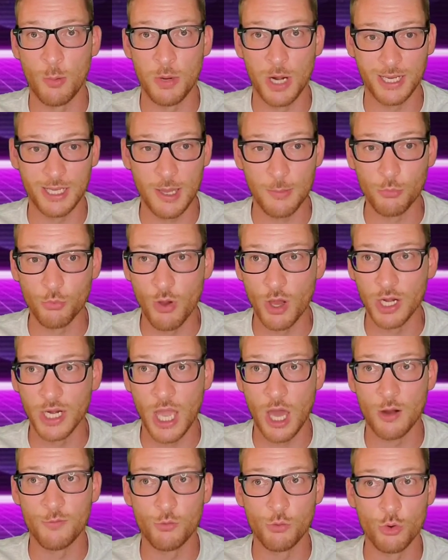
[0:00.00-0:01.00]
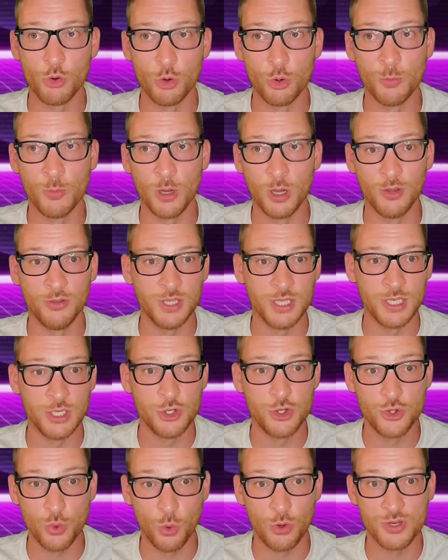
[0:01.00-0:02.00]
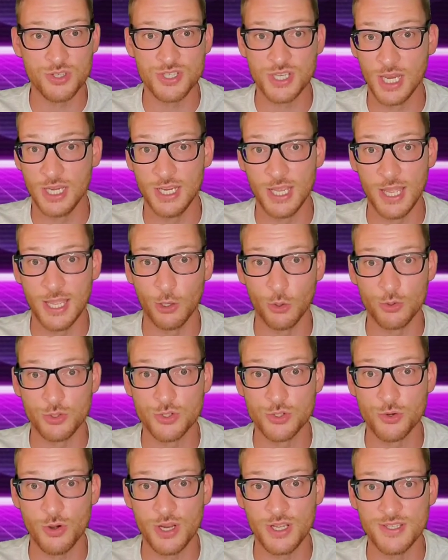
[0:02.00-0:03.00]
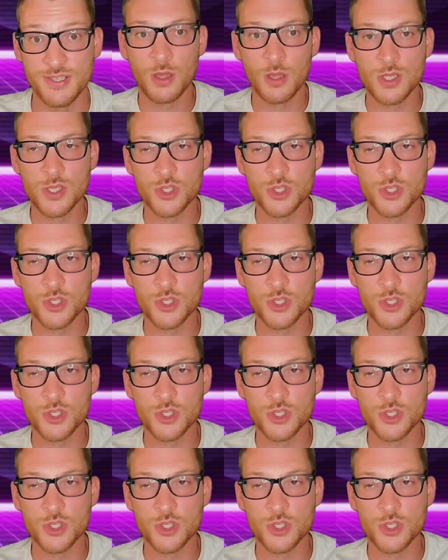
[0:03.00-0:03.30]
but I kept running out of room on the short San Diego streets.